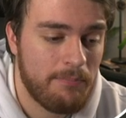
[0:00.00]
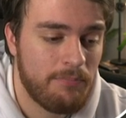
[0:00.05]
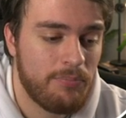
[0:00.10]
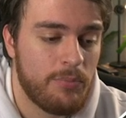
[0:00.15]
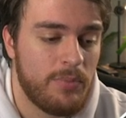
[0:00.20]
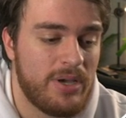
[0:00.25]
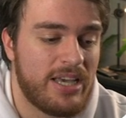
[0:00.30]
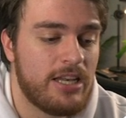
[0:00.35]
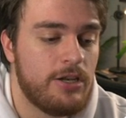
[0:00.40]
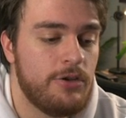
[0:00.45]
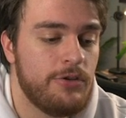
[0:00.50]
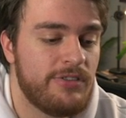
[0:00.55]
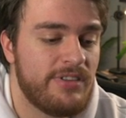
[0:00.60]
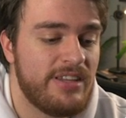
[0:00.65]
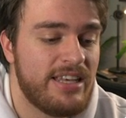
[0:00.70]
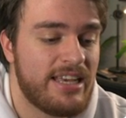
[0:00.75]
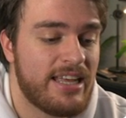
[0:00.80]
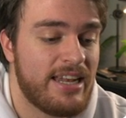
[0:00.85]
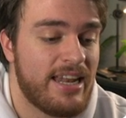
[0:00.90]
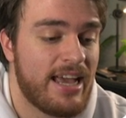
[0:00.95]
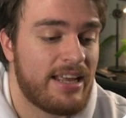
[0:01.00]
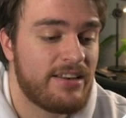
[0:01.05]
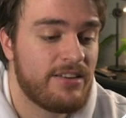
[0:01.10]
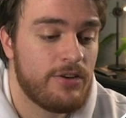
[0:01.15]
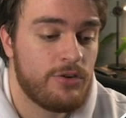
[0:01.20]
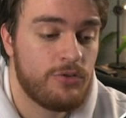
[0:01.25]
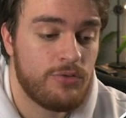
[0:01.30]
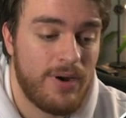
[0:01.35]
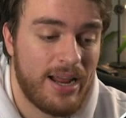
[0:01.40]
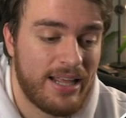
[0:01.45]
We can use the connect
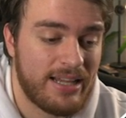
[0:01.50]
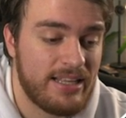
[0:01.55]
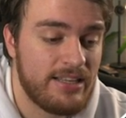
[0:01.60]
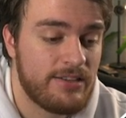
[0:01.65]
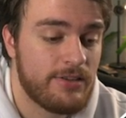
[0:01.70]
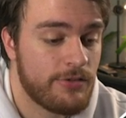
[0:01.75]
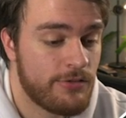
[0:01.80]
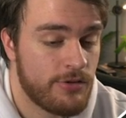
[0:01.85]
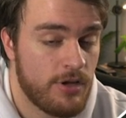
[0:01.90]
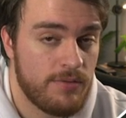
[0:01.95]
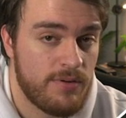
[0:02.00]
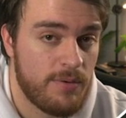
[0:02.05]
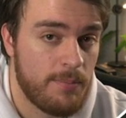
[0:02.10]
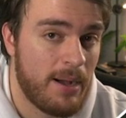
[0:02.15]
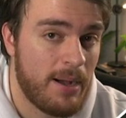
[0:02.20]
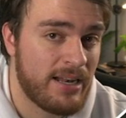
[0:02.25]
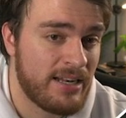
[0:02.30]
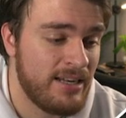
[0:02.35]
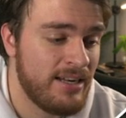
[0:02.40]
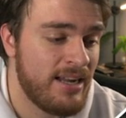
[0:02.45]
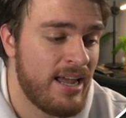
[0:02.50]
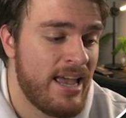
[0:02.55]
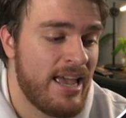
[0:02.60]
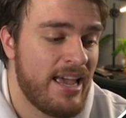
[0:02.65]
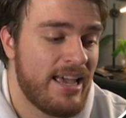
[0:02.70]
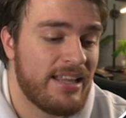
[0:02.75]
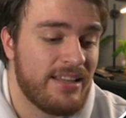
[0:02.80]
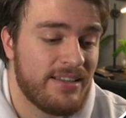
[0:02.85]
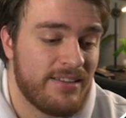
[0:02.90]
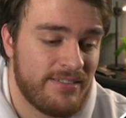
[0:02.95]
directly to server button
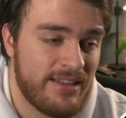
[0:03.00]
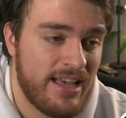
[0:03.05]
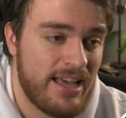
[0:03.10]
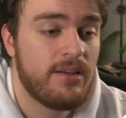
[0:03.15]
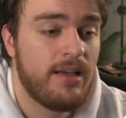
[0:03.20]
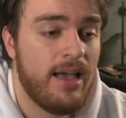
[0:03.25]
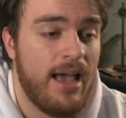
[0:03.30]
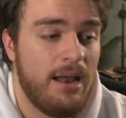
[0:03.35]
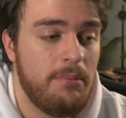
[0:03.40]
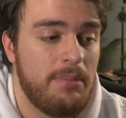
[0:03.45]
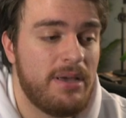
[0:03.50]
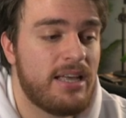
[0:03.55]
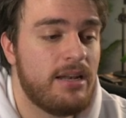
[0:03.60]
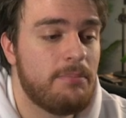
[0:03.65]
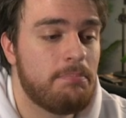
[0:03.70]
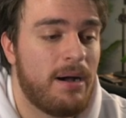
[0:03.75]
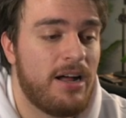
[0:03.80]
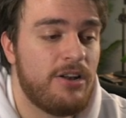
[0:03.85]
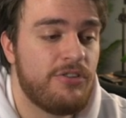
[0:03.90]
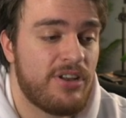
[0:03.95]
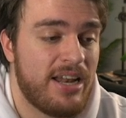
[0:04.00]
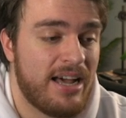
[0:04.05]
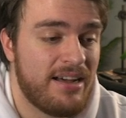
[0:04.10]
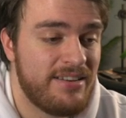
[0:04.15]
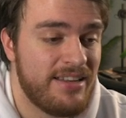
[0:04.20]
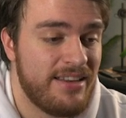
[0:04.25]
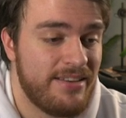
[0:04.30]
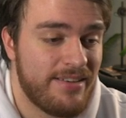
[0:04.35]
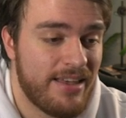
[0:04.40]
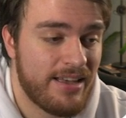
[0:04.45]
instead, and we can punch in our
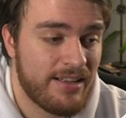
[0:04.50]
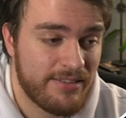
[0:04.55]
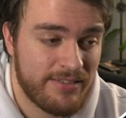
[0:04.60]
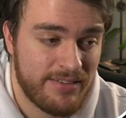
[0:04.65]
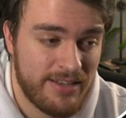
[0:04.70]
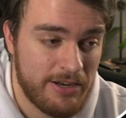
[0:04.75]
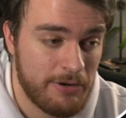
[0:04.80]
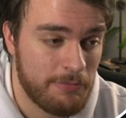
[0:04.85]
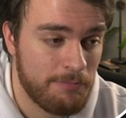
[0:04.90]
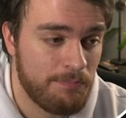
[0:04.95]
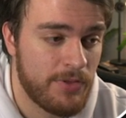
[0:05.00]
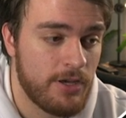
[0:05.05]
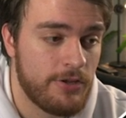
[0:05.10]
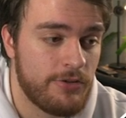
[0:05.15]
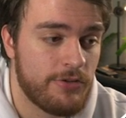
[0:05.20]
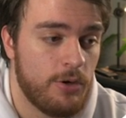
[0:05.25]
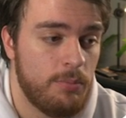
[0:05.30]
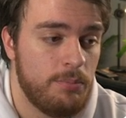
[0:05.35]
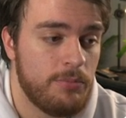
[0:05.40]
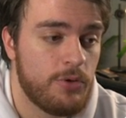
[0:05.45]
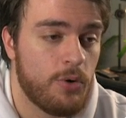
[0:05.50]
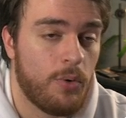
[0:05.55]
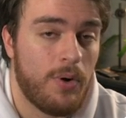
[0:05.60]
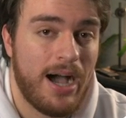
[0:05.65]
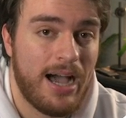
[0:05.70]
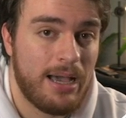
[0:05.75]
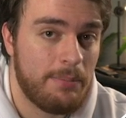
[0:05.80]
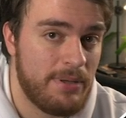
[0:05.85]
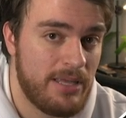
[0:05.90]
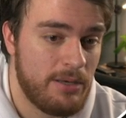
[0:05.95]
details here. So your
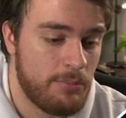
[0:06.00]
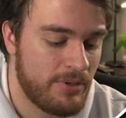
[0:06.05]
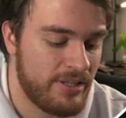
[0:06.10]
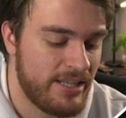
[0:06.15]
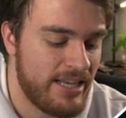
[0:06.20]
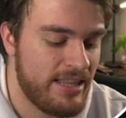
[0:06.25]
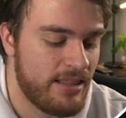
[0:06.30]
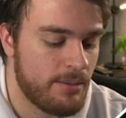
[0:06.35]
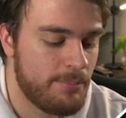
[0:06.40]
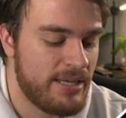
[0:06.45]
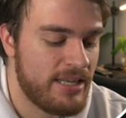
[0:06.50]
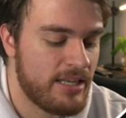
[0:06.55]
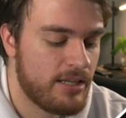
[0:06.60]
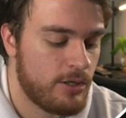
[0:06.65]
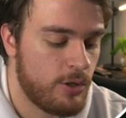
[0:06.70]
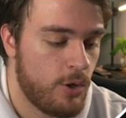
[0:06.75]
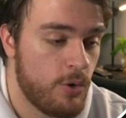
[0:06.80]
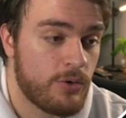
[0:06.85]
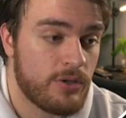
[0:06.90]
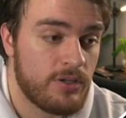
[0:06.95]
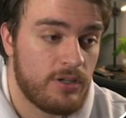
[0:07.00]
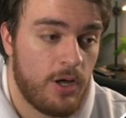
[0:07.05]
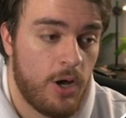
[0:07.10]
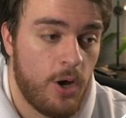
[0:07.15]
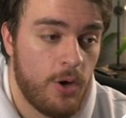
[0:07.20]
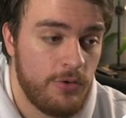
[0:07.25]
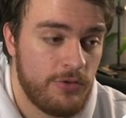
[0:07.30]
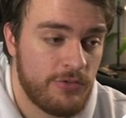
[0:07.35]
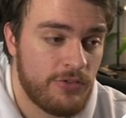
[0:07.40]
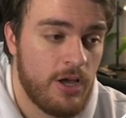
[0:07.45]
IP will either be localhost